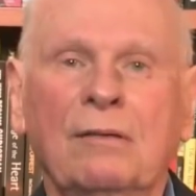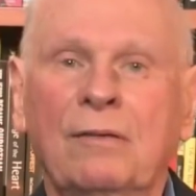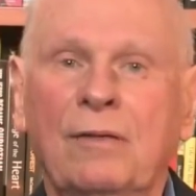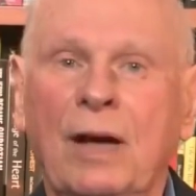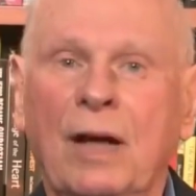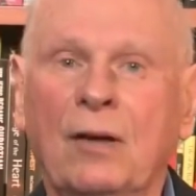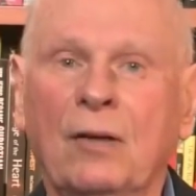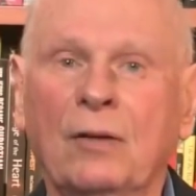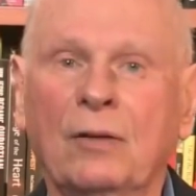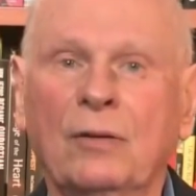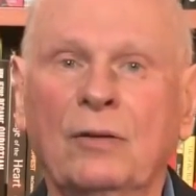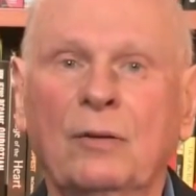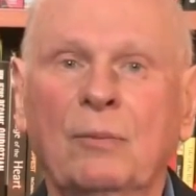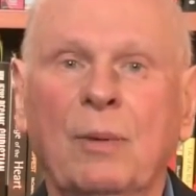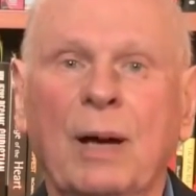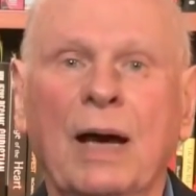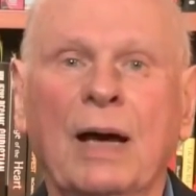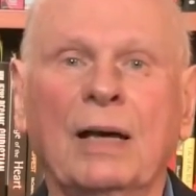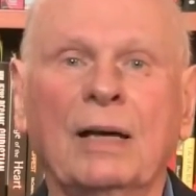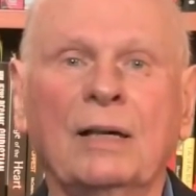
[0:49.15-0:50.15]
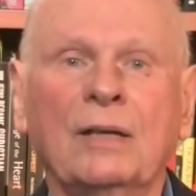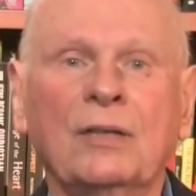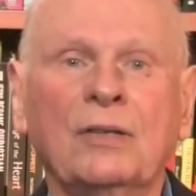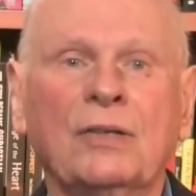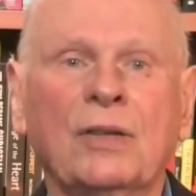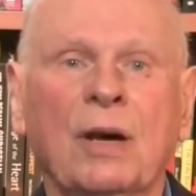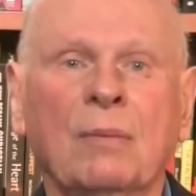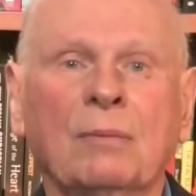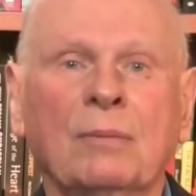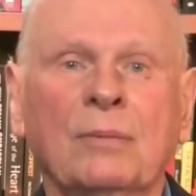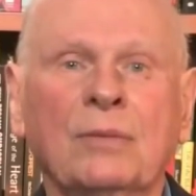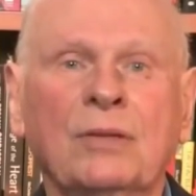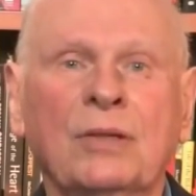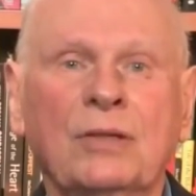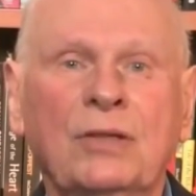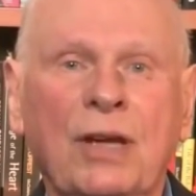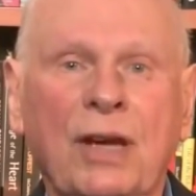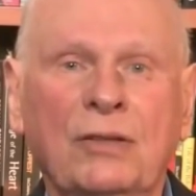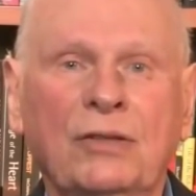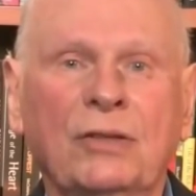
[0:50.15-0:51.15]
followed by some
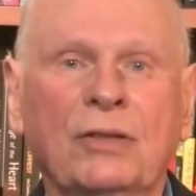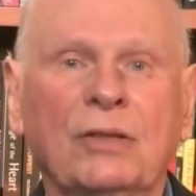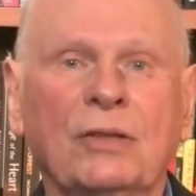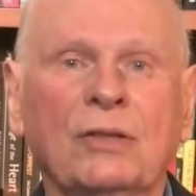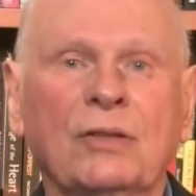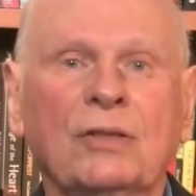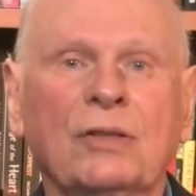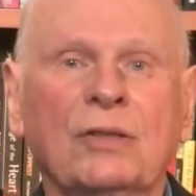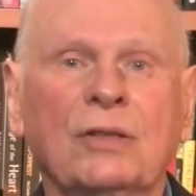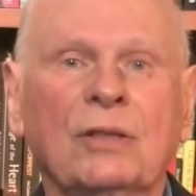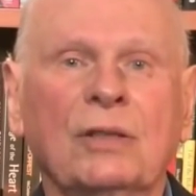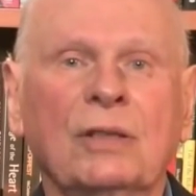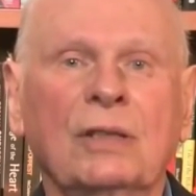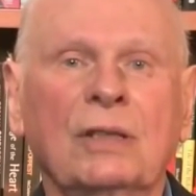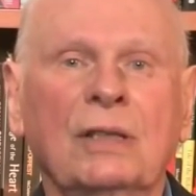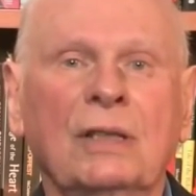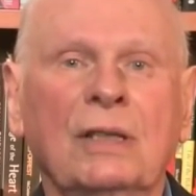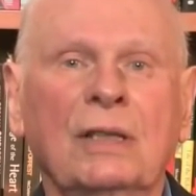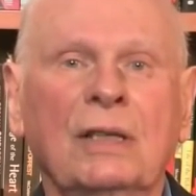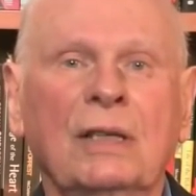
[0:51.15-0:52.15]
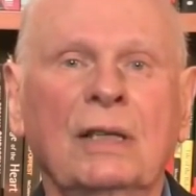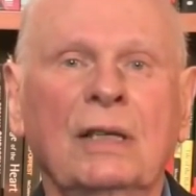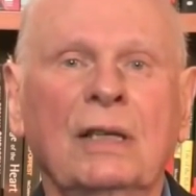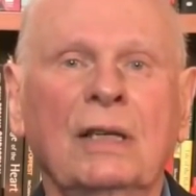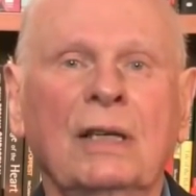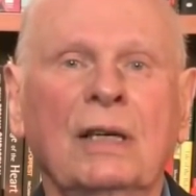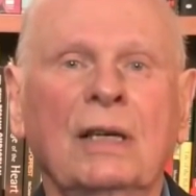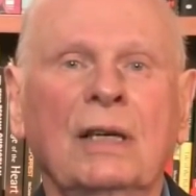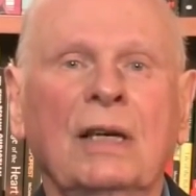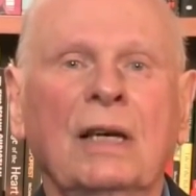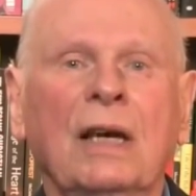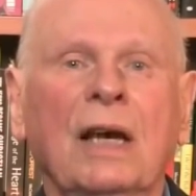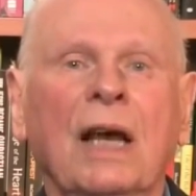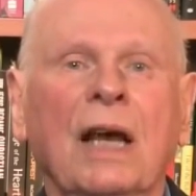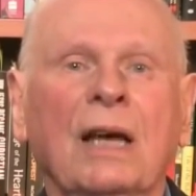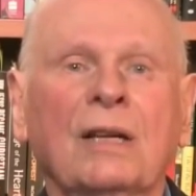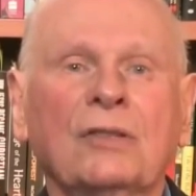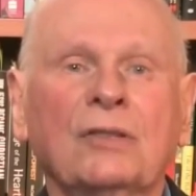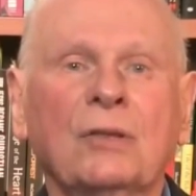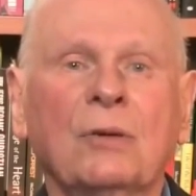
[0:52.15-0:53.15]
suggestions
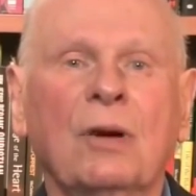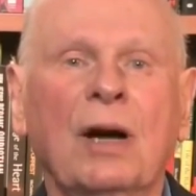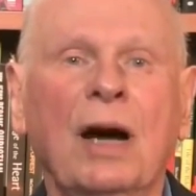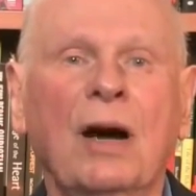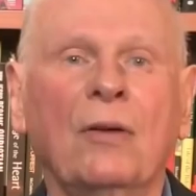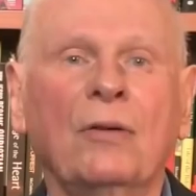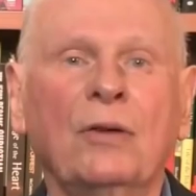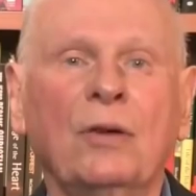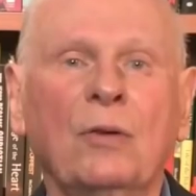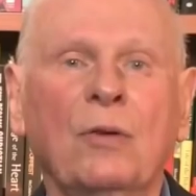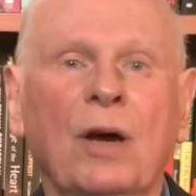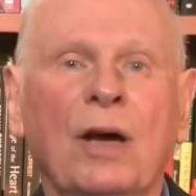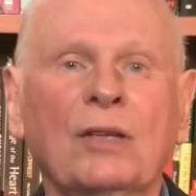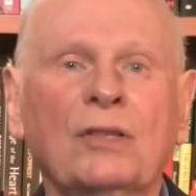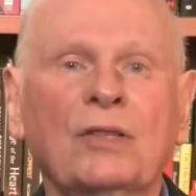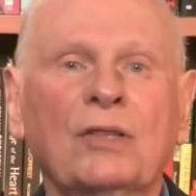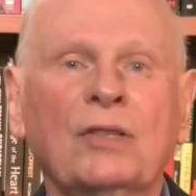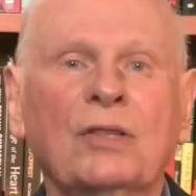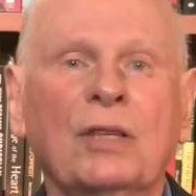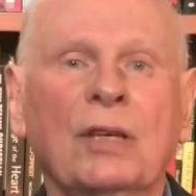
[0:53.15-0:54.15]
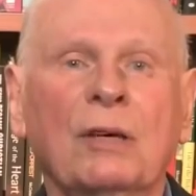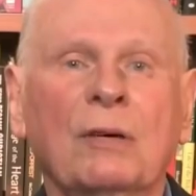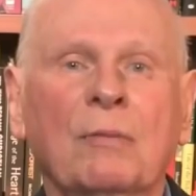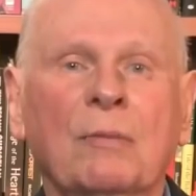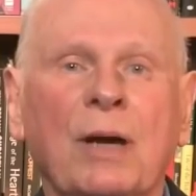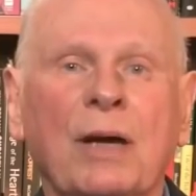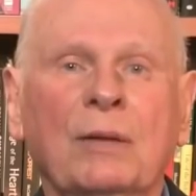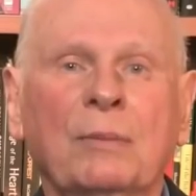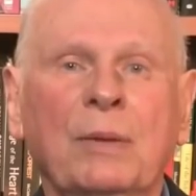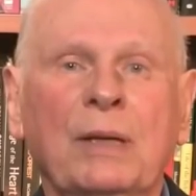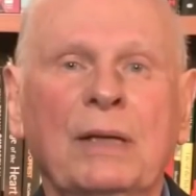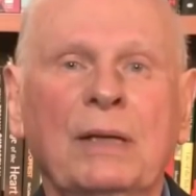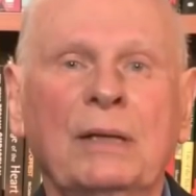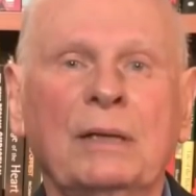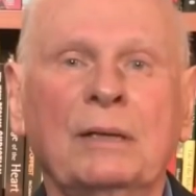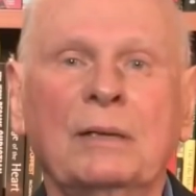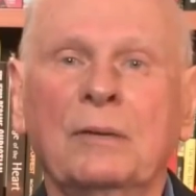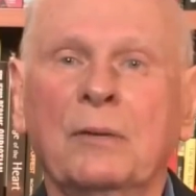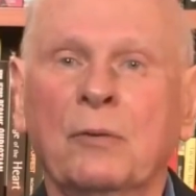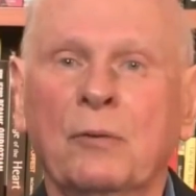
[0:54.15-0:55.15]
as to how the U.S. might be
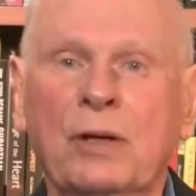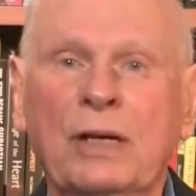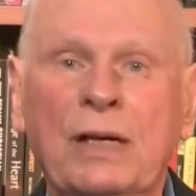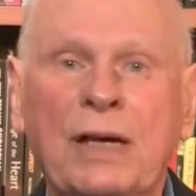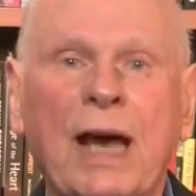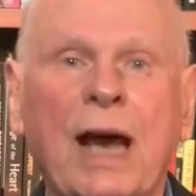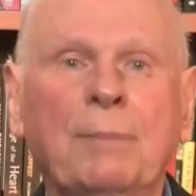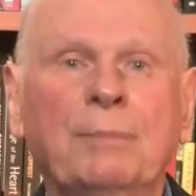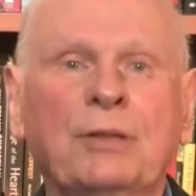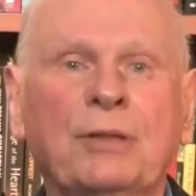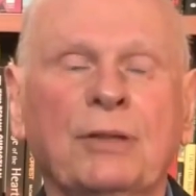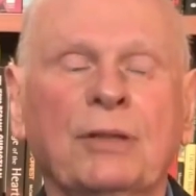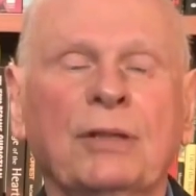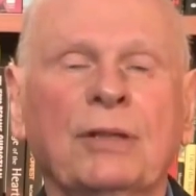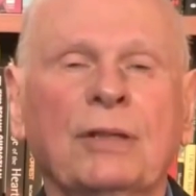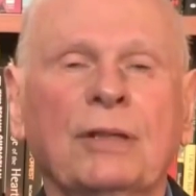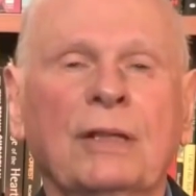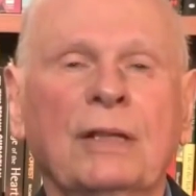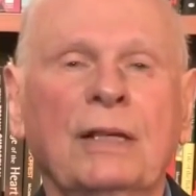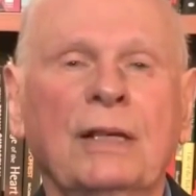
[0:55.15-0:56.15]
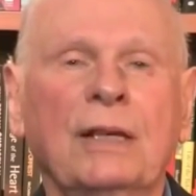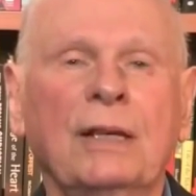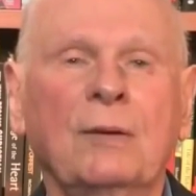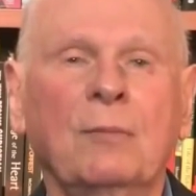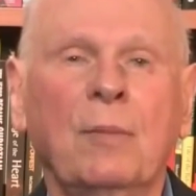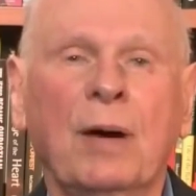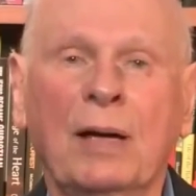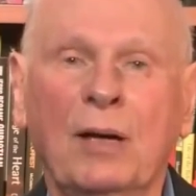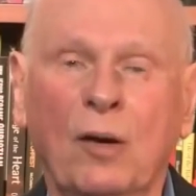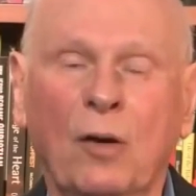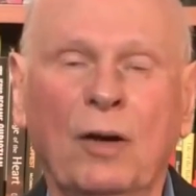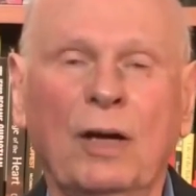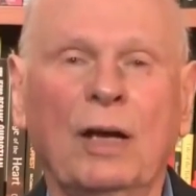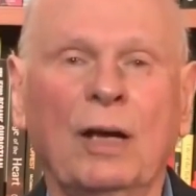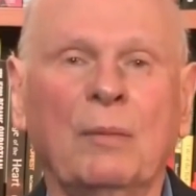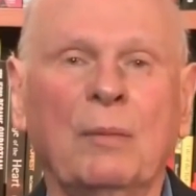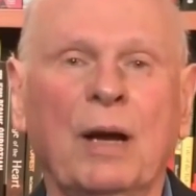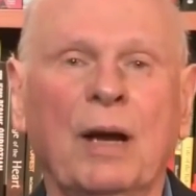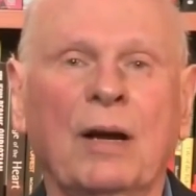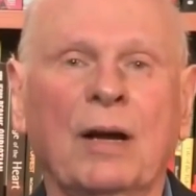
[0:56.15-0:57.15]
recaptured by
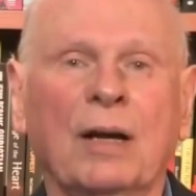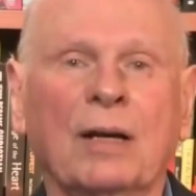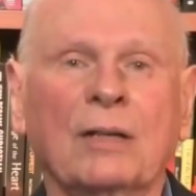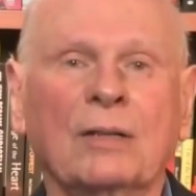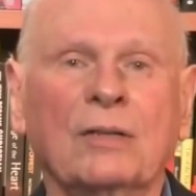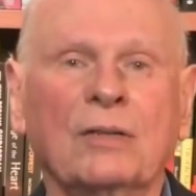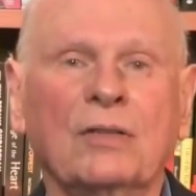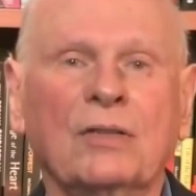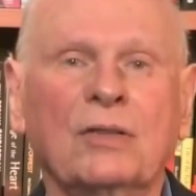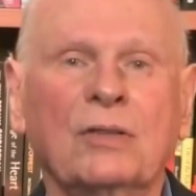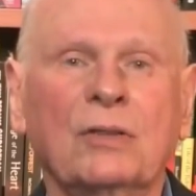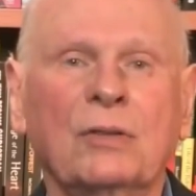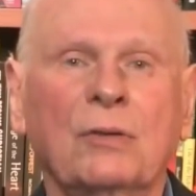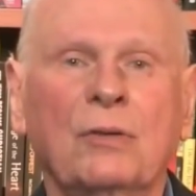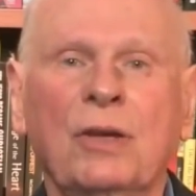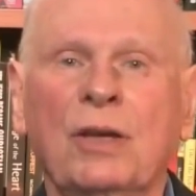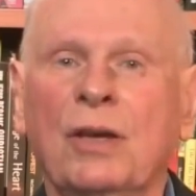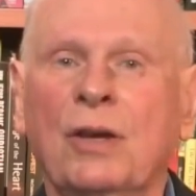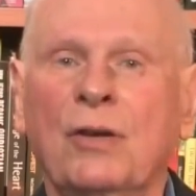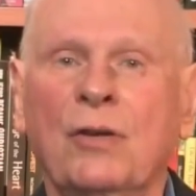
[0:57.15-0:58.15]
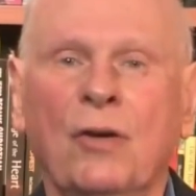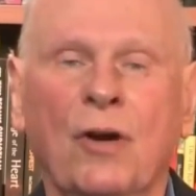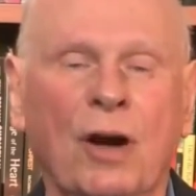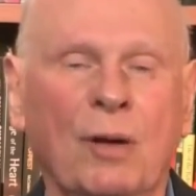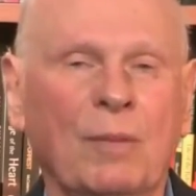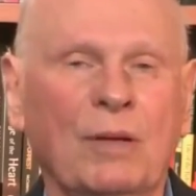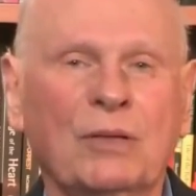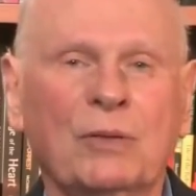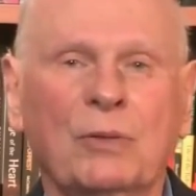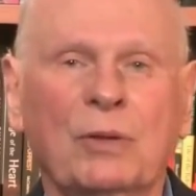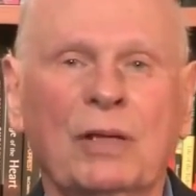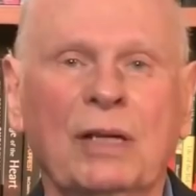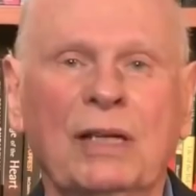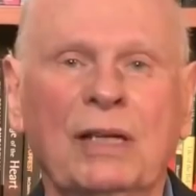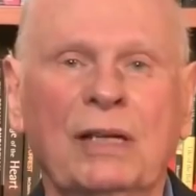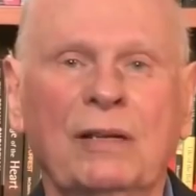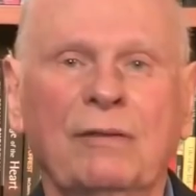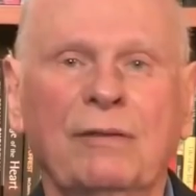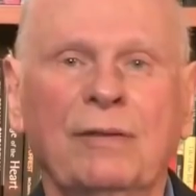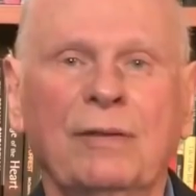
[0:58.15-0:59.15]
loyal Americans, to the enormous
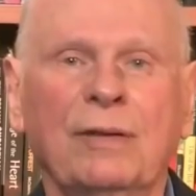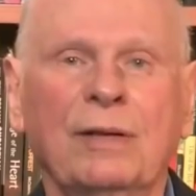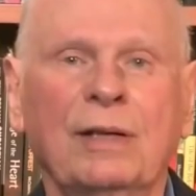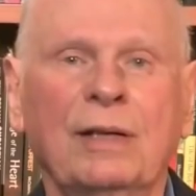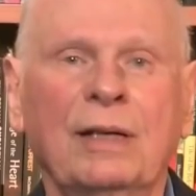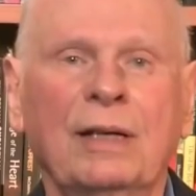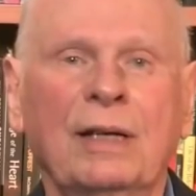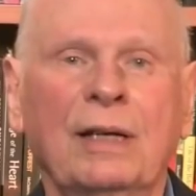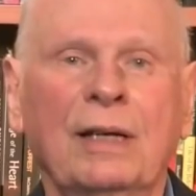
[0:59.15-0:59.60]
relief